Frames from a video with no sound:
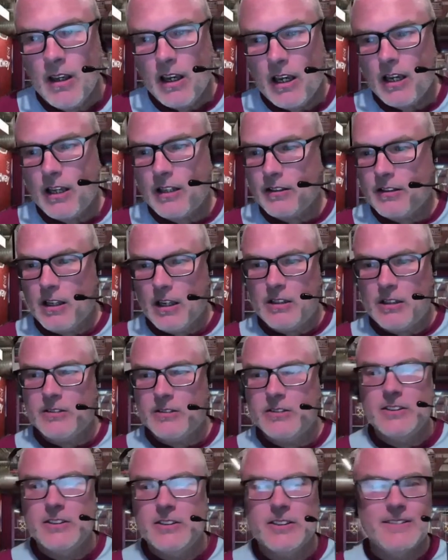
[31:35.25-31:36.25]

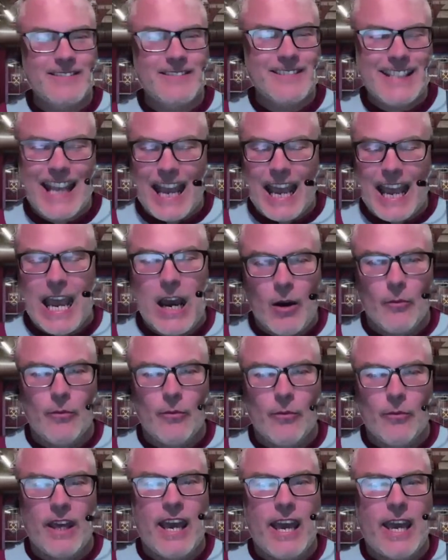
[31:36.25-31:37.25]
and get out
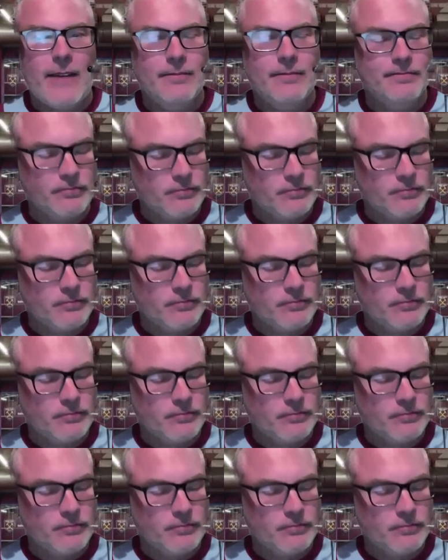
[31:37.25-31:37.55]
there.